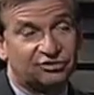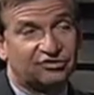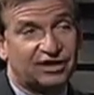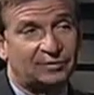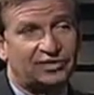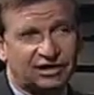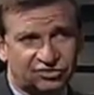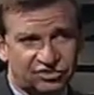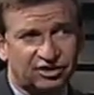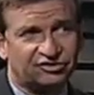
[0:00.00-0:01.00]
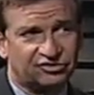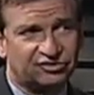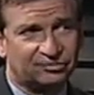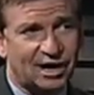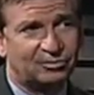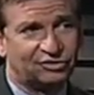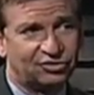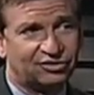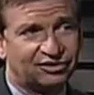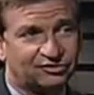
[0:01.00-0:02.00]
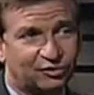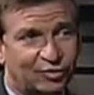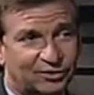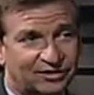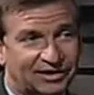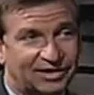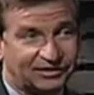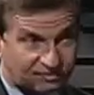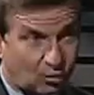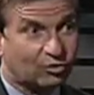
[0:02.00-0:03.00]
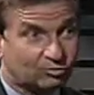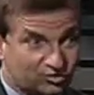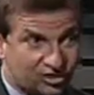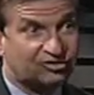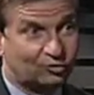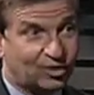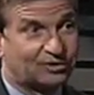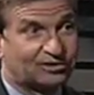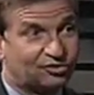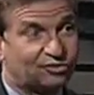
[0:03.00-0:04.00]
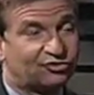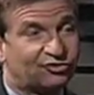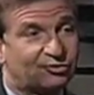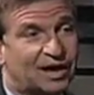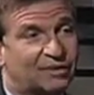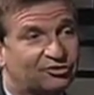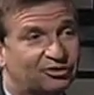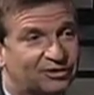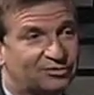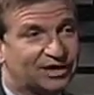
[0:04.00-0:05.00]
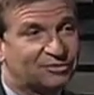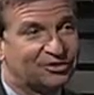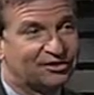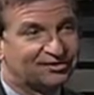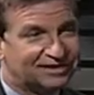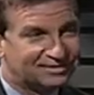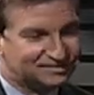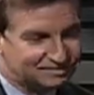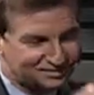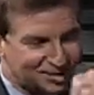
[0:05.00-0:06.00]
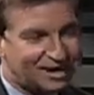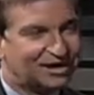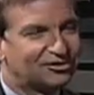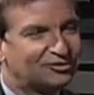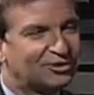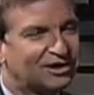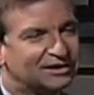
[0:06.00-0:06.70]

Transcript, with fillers: this type of thing. You're starting to see some opportunities for women, for just women, to, to perhaps uh, pick up the, the, the mantle and run.